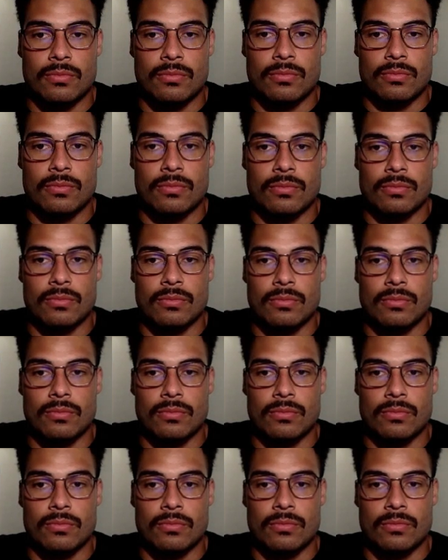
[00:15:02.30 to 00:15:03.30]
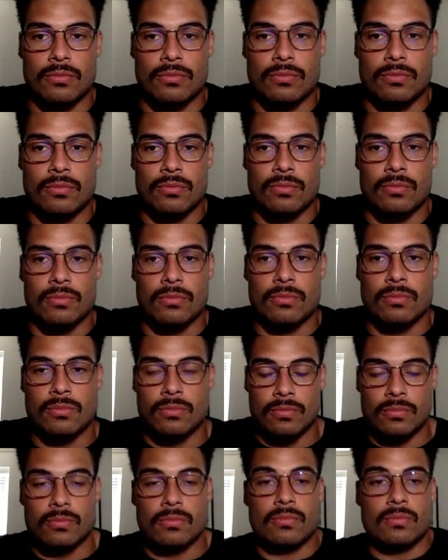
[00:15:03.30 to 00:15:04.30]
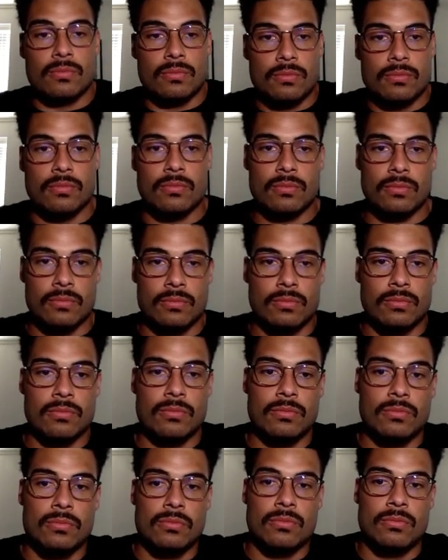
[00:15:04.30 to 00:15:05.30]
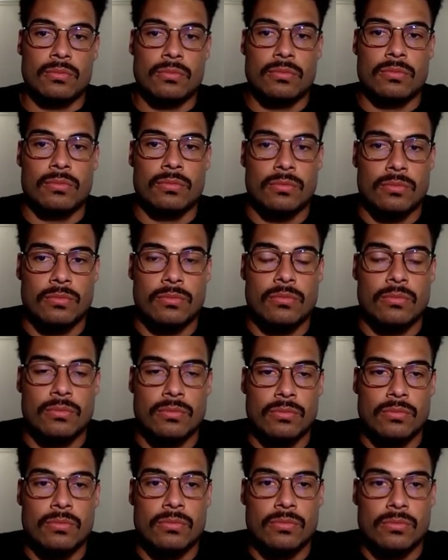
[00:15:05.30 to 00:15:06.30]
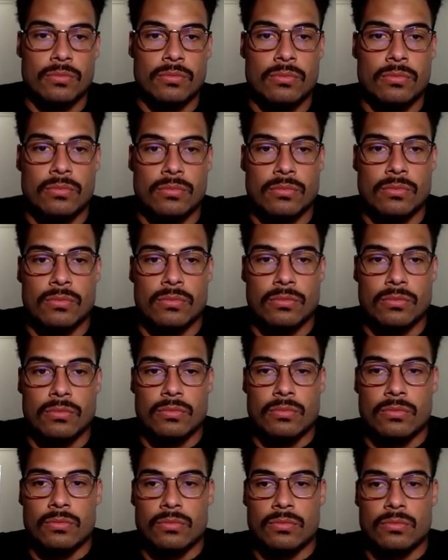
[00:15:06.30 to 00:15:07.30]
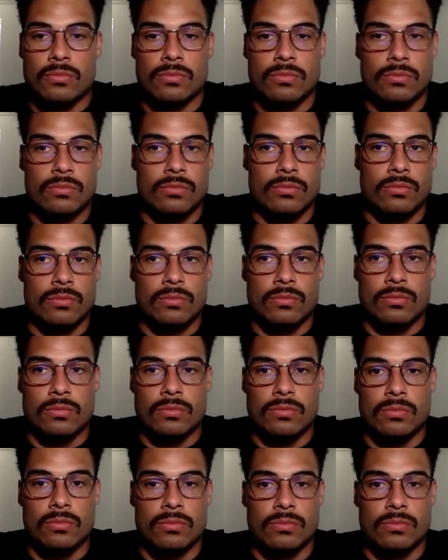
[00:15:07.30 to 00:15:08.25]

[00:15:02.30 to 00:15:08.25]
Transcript: No words are spoken by the person on screen.